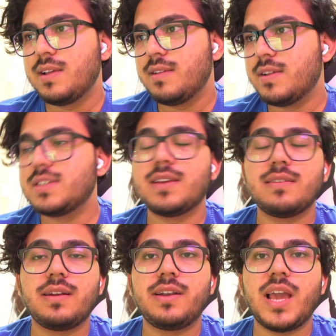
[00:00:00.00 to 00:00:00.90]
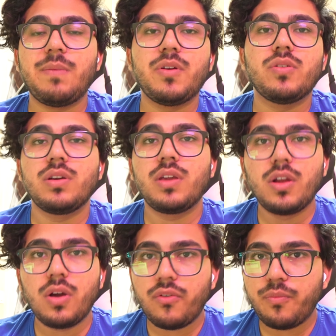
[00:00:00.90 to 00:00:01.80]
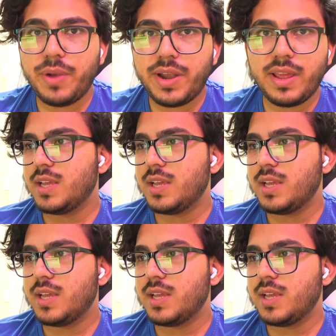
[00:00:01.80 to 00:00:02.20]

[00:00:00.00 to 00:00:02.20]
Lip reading: such as the timing of the kickoff meeting,